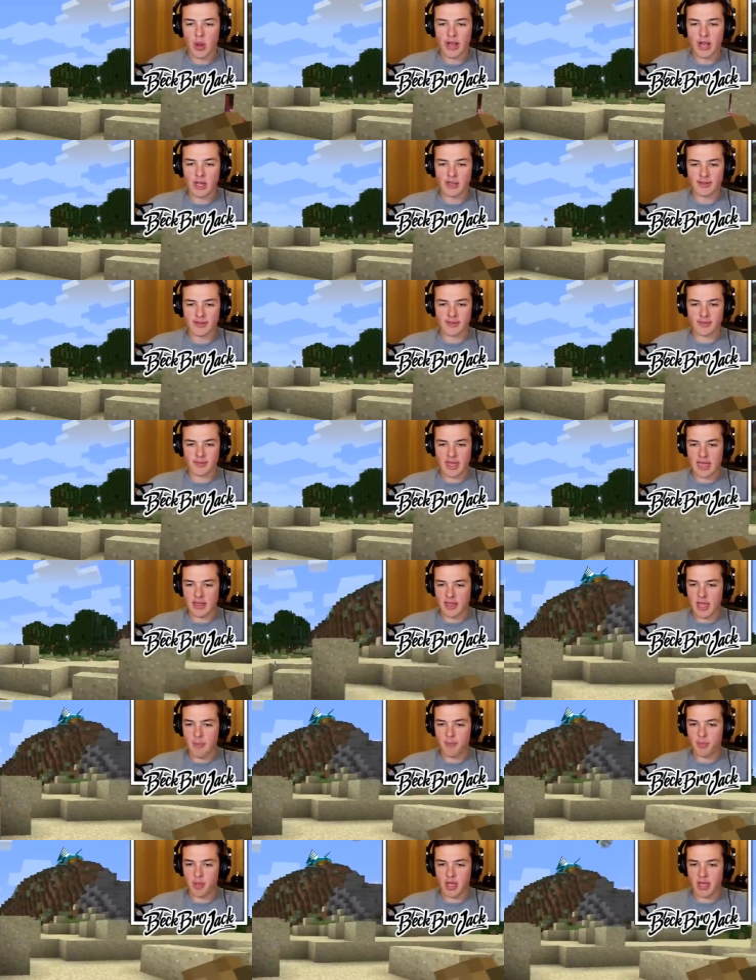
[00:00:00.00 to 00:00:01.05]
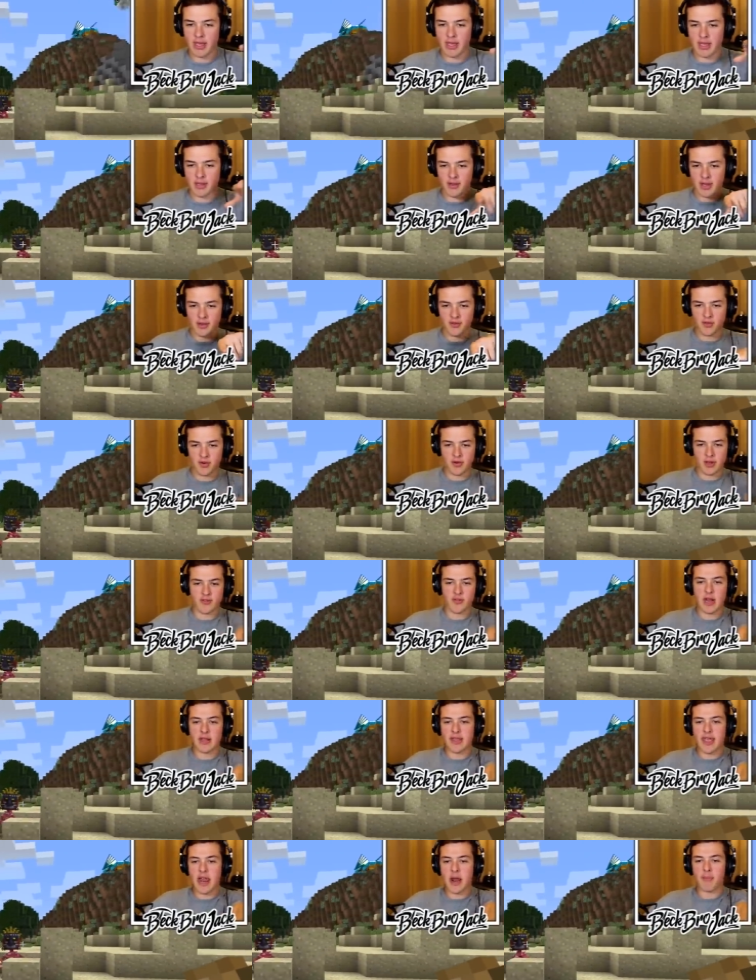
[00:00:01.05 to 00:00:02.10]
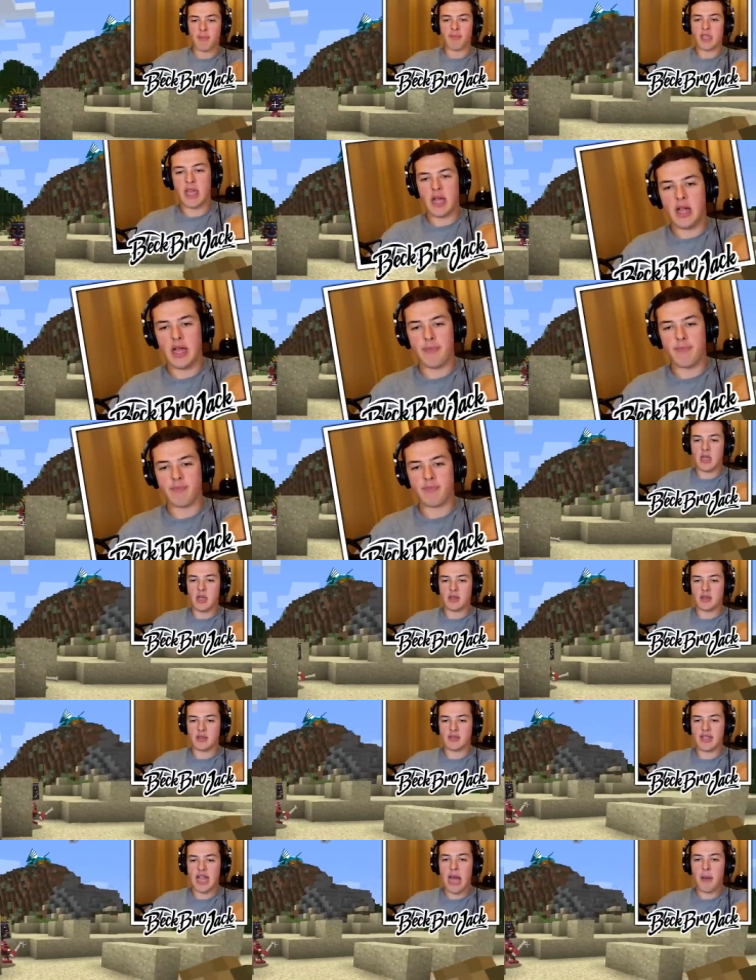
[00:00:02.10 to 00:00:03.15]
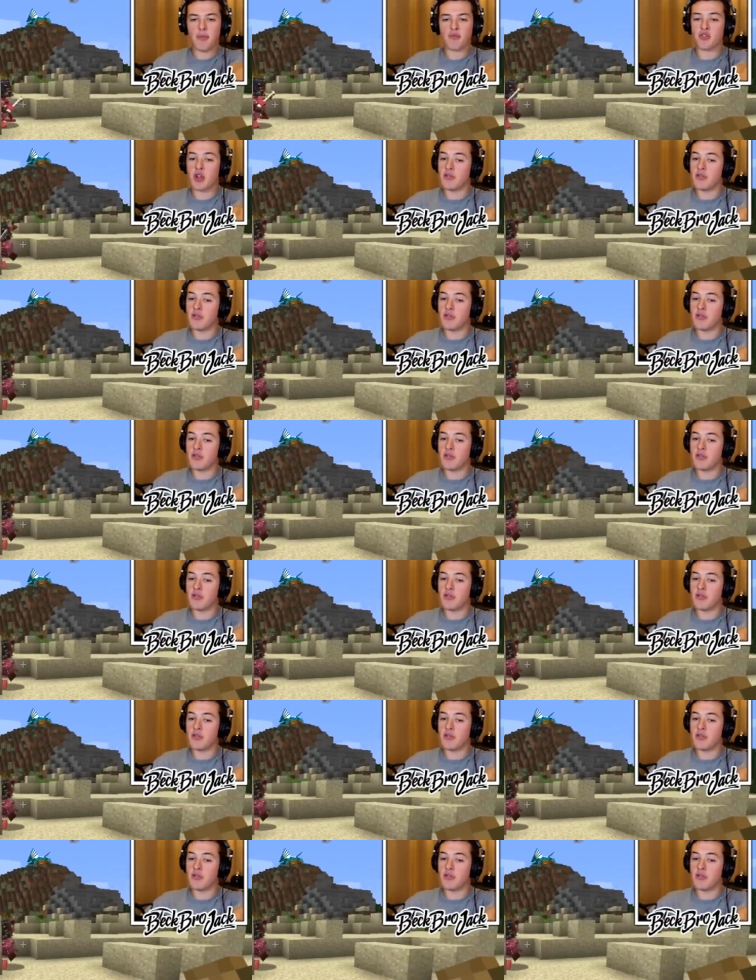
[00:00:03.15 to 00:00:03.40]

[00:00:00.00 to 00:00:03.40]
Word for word: Wiggles, get, yep. He, he's, he's right there. Kill it. Kill, stop.